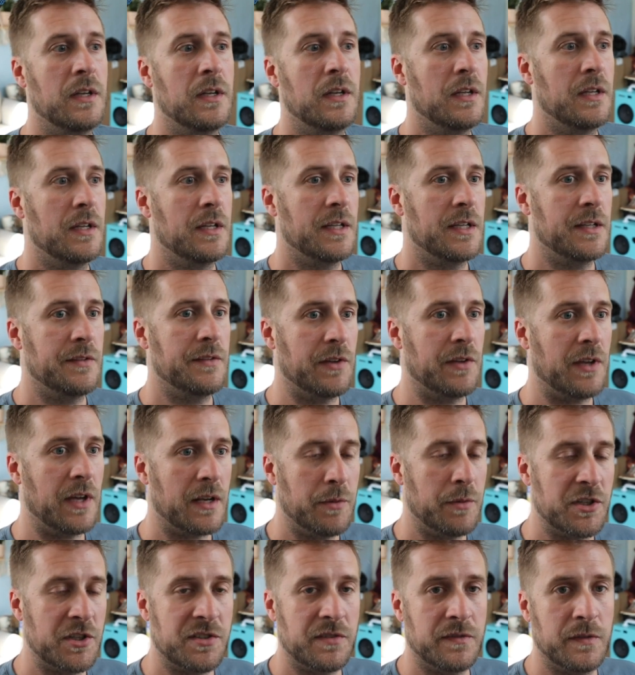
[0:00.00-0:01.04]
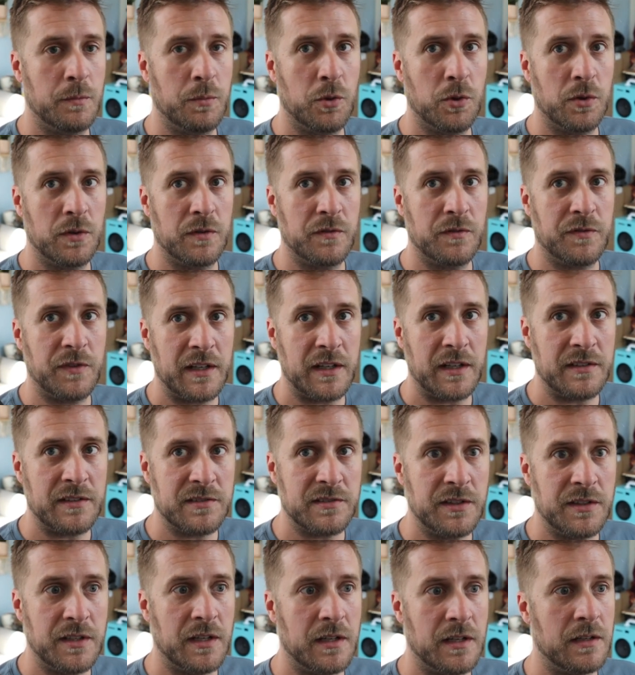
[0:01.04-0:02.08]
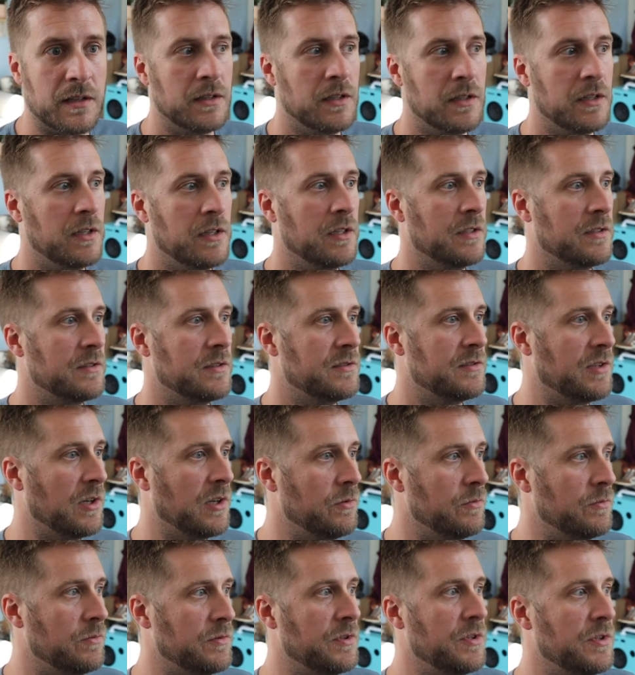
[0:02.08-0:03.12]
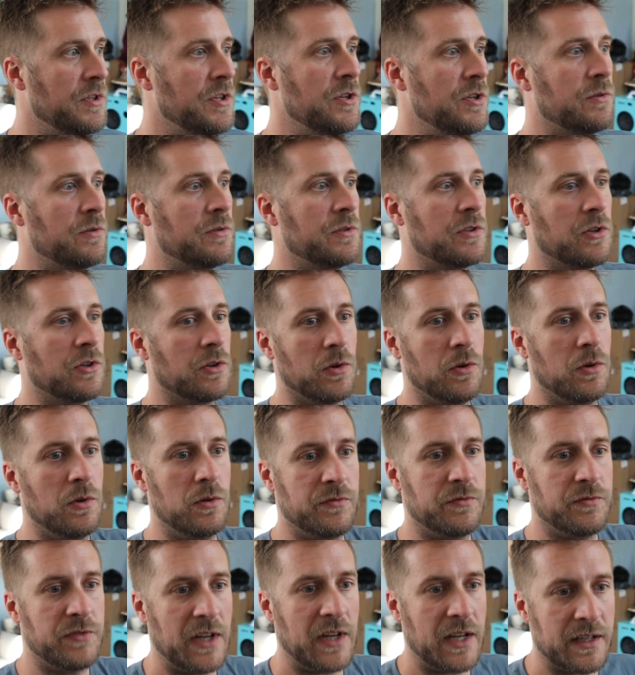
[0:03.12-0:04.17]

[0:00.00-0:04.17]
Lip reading: if you got a bunch of important files on there, don't nuke your whole file